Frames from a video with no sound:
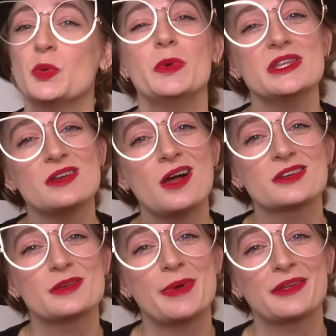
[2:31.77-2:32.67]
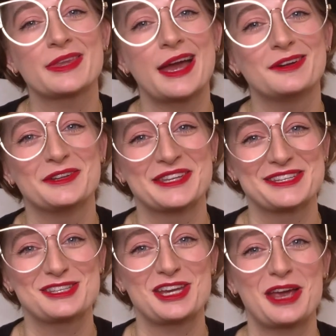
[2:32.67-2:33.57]
We talked about that on
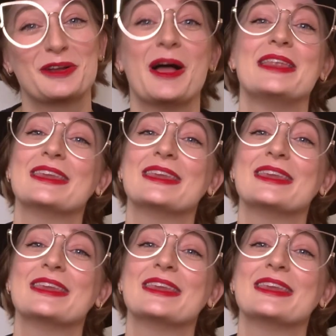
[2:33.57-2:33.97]
this channel, and